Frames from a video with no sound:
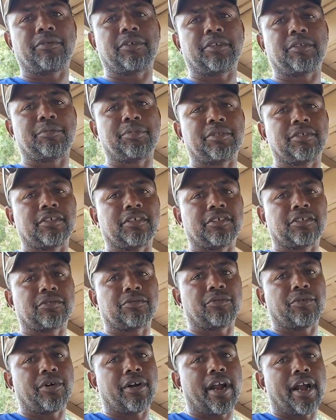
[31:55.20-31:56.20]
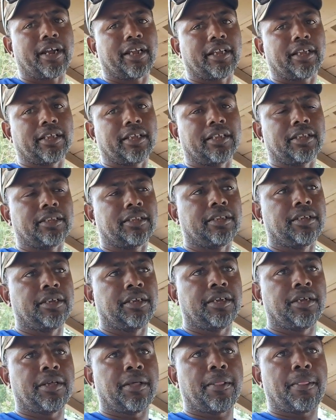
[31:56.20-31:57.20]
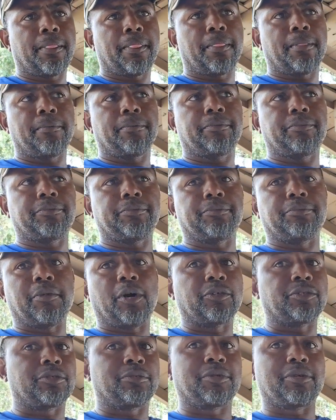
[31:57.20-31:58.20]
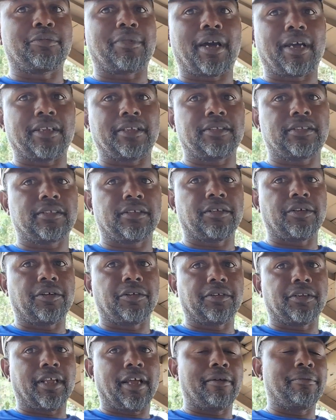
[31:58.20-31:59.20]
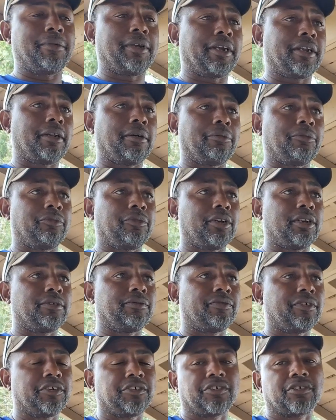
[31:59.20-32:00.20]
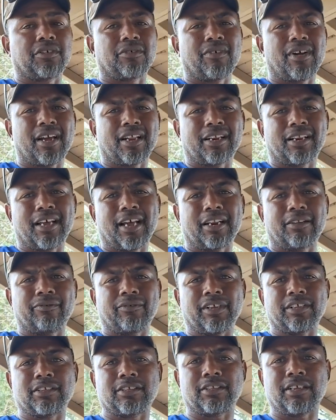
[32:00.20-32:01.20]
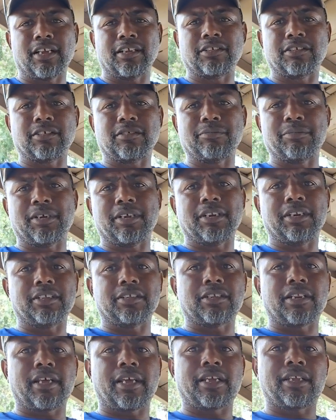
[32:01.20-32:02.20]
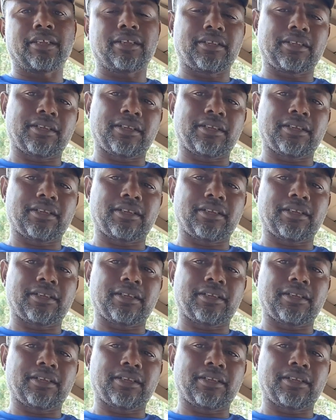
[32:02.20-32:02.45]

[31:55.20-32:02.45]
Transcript: in a position where I can get multiple bites. That means I'm really fishing around a lot of vegetation. But this lake,